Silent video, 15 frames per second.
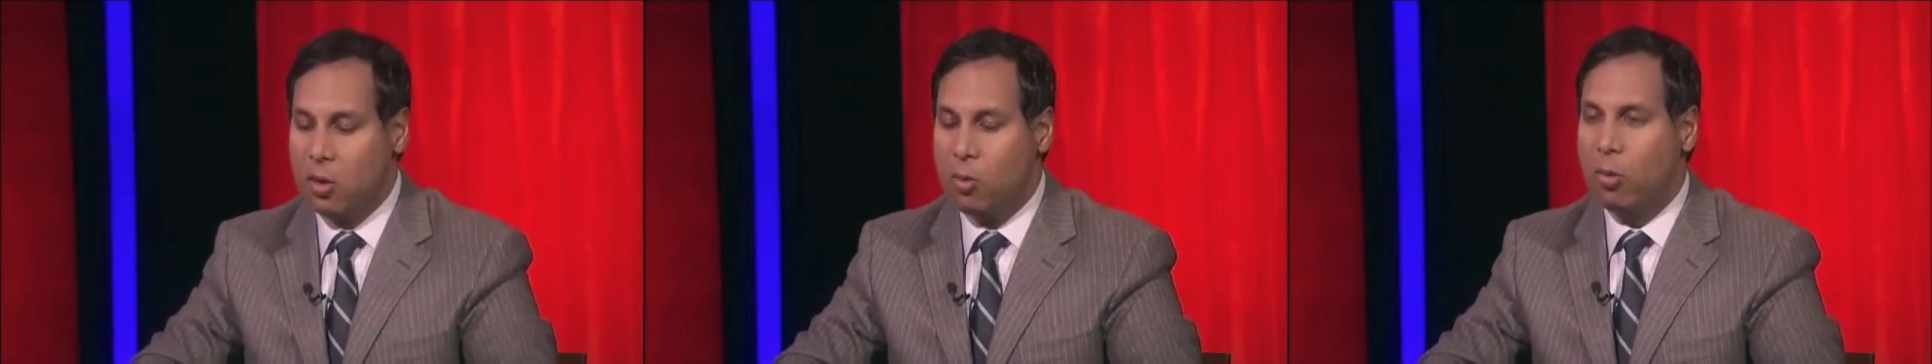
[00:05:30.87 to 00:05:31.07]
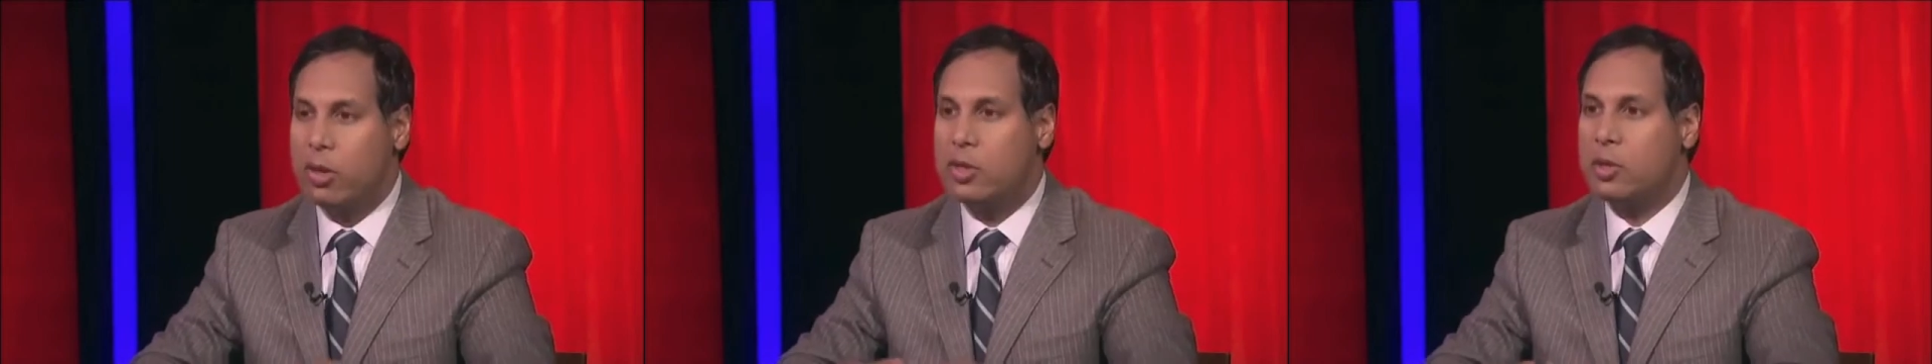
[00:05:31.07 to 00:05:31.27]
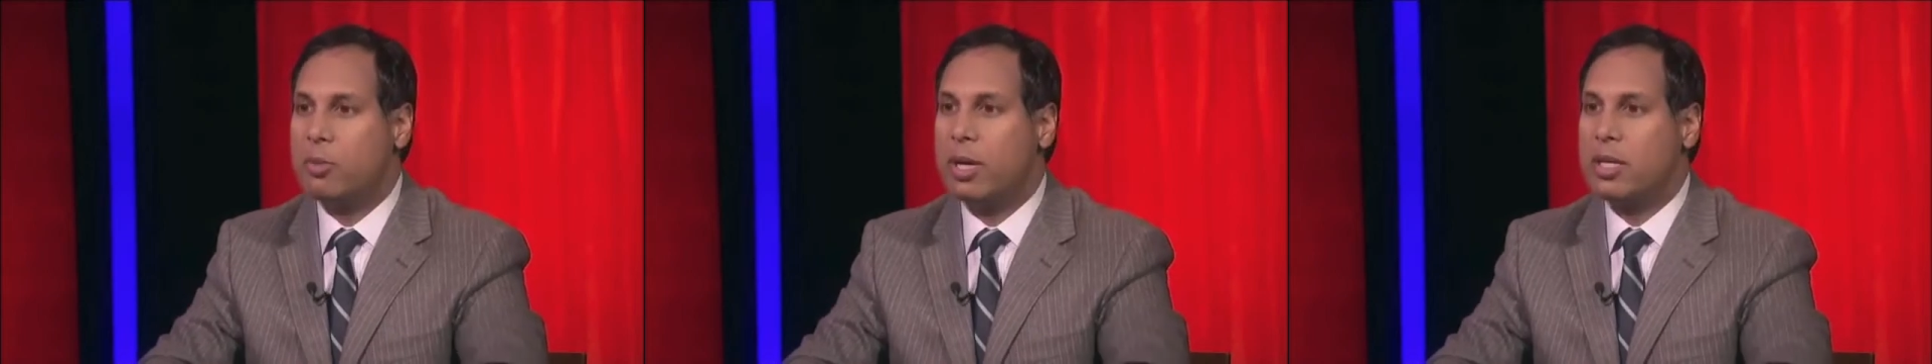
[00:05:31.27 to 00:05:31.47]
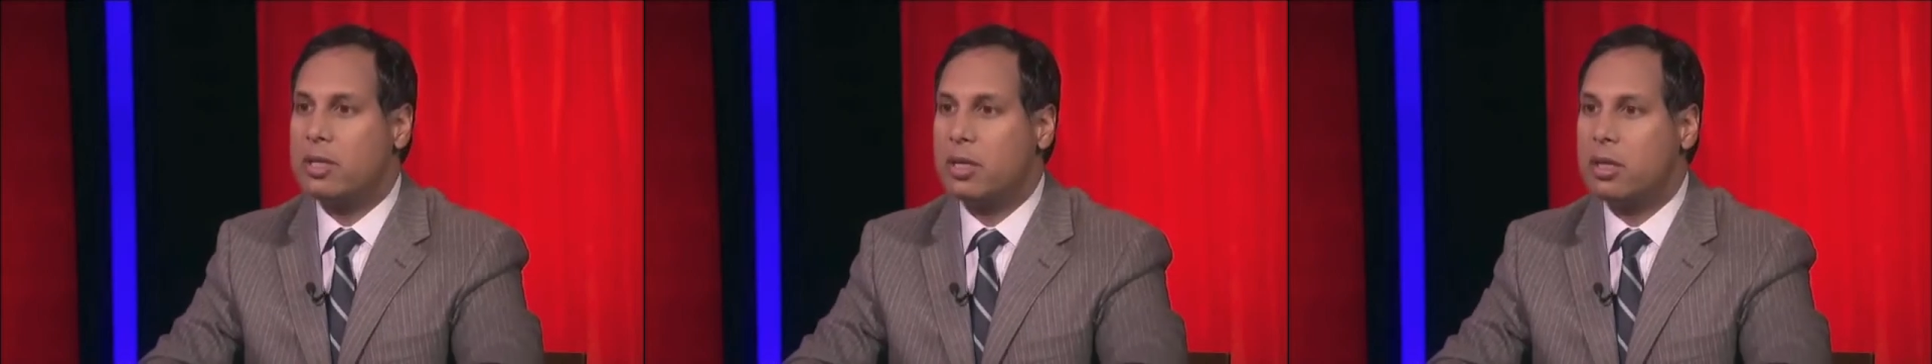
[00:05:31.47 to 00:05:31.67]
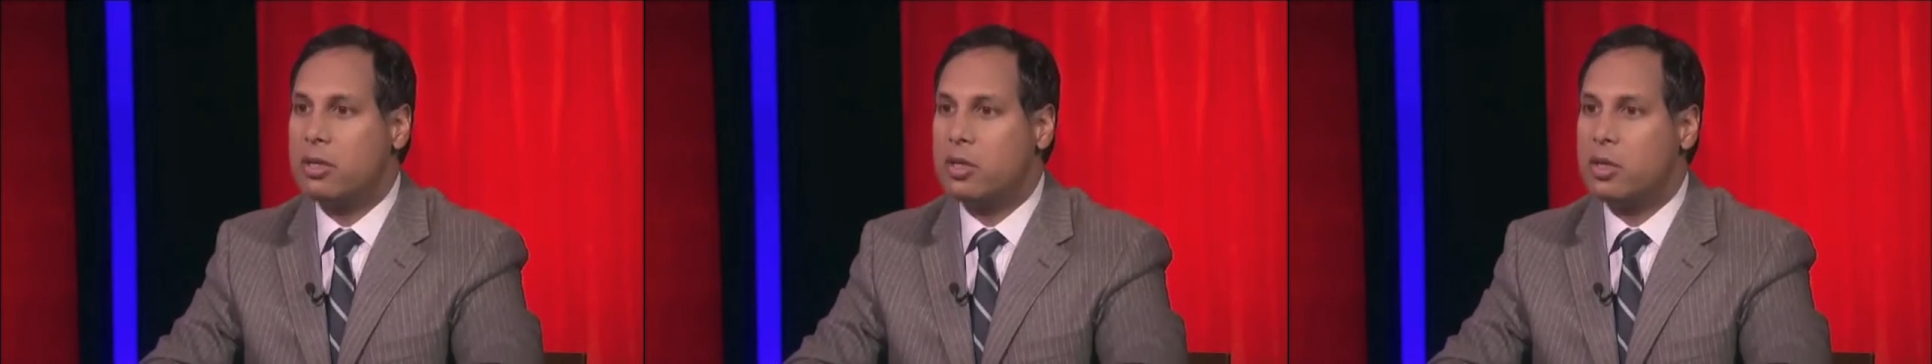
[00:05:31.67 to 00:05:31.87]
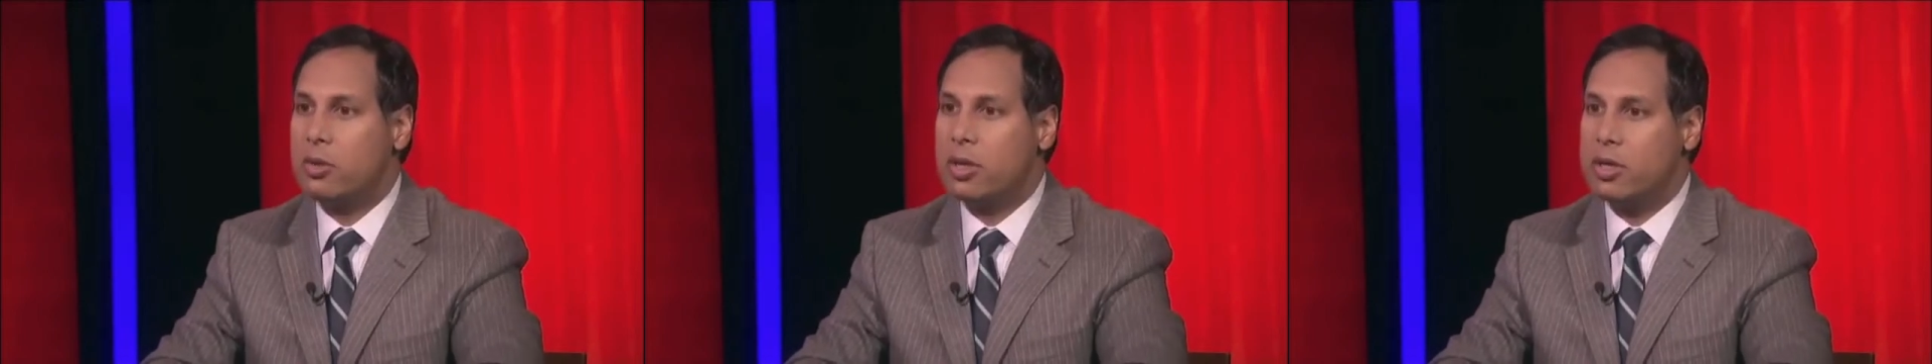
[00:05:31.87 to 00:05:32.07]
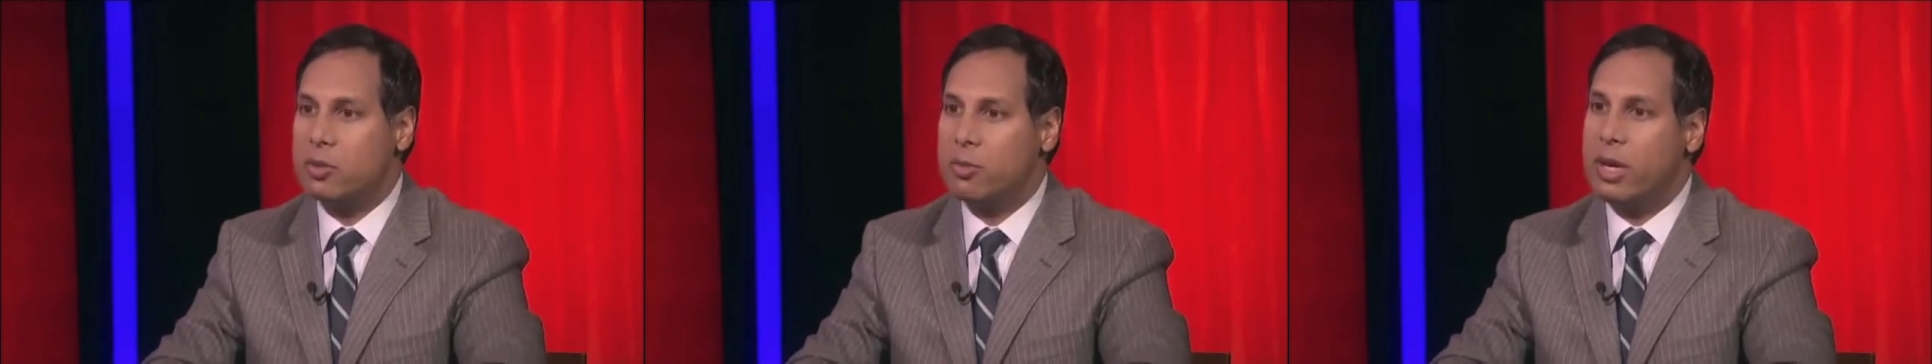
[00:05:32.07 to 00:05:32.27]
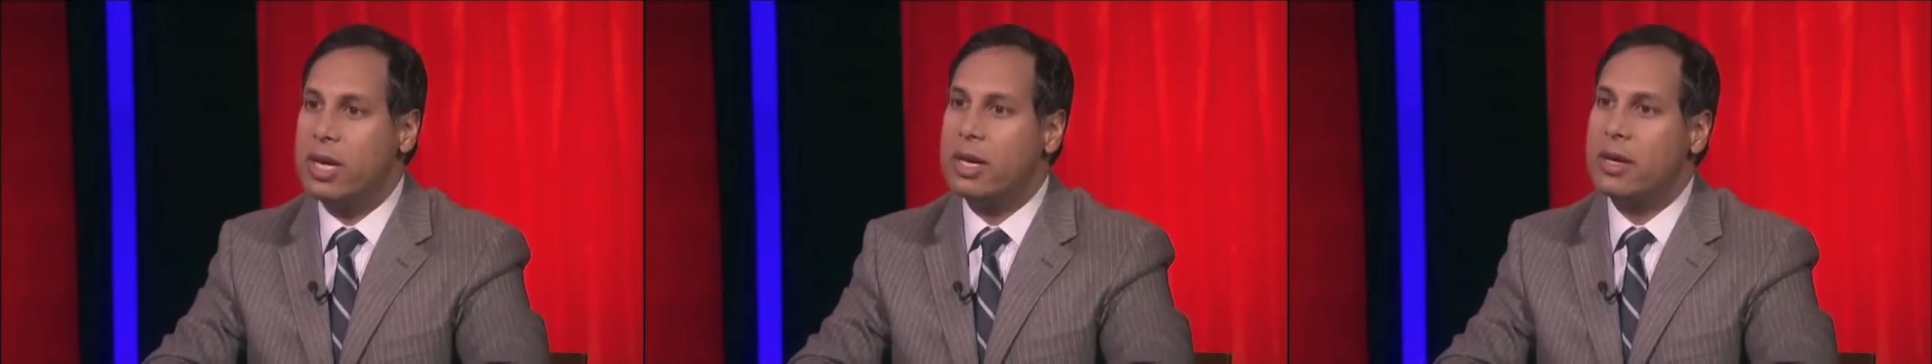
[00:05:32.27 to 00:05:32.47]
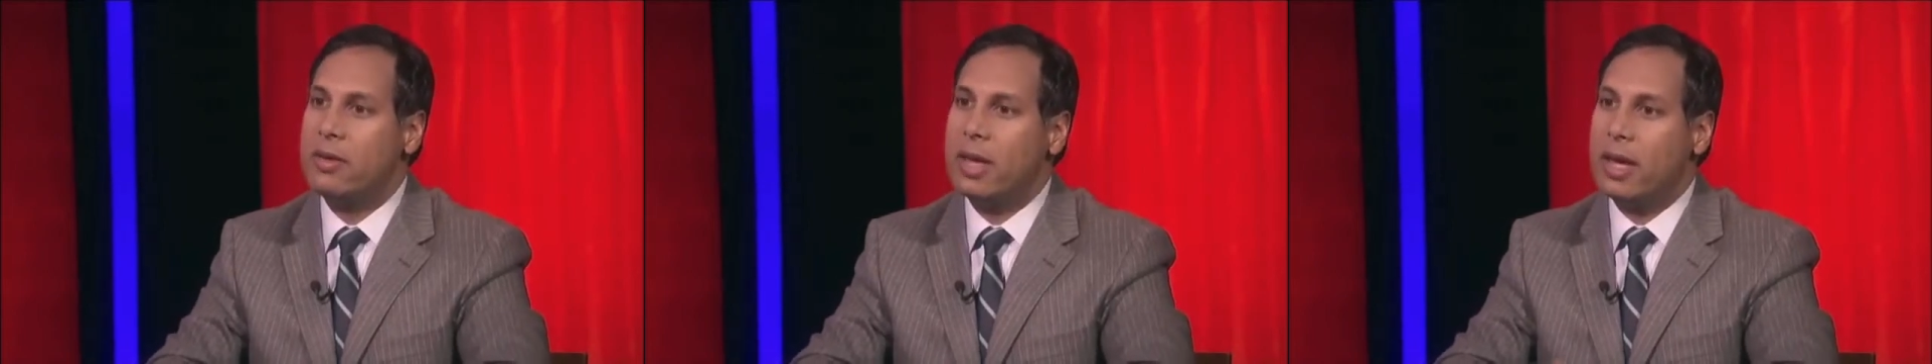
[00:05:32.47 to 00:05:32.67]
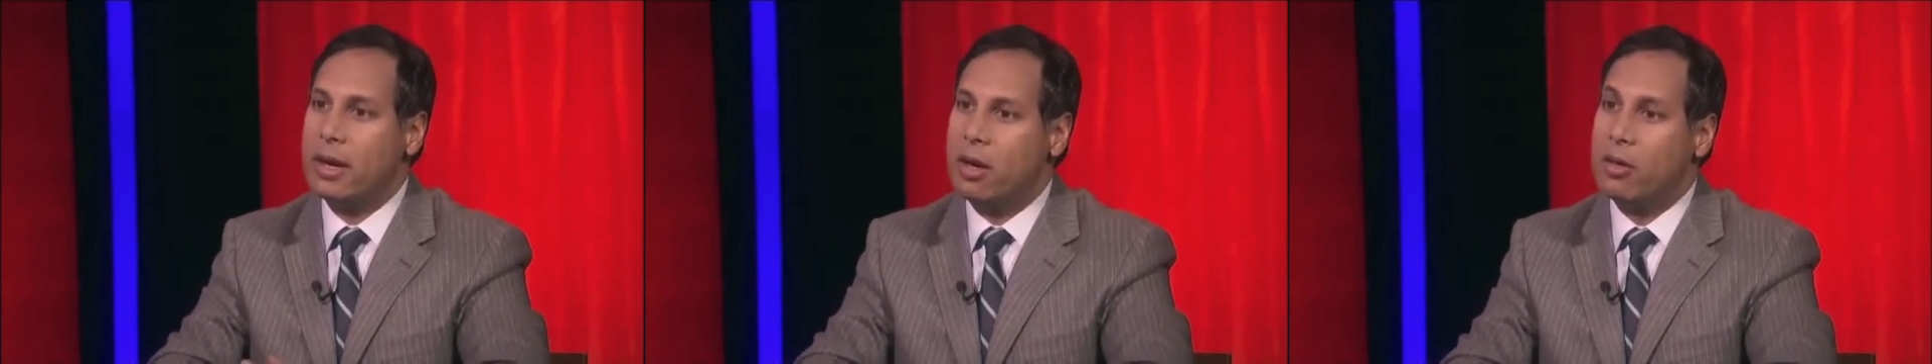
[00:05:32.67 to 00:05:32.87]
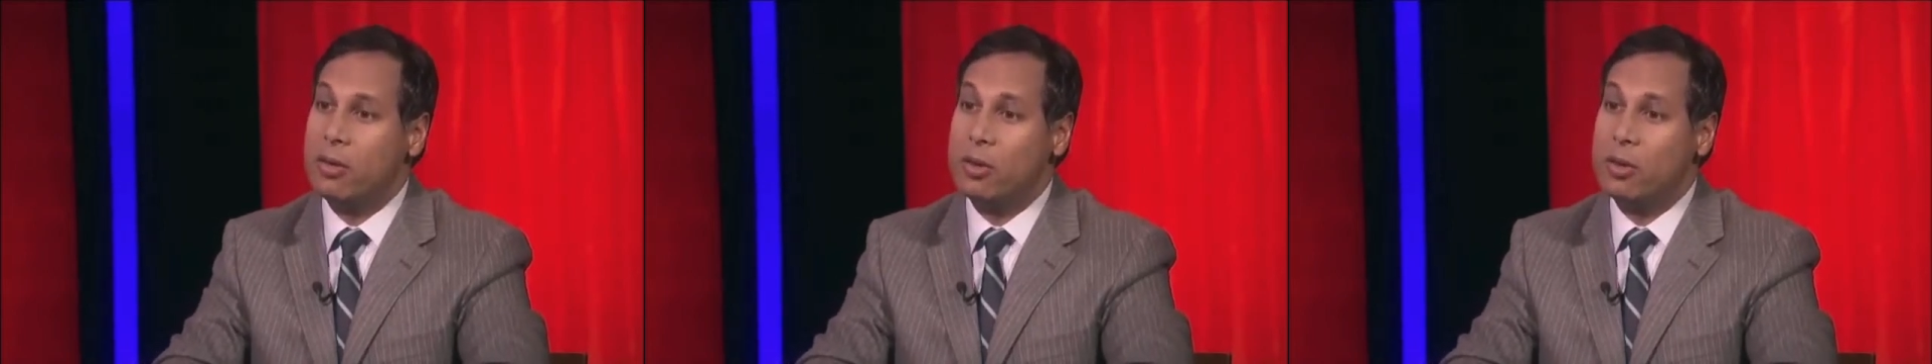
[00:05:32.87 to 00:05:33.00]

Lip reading: what you're basically doing is making that health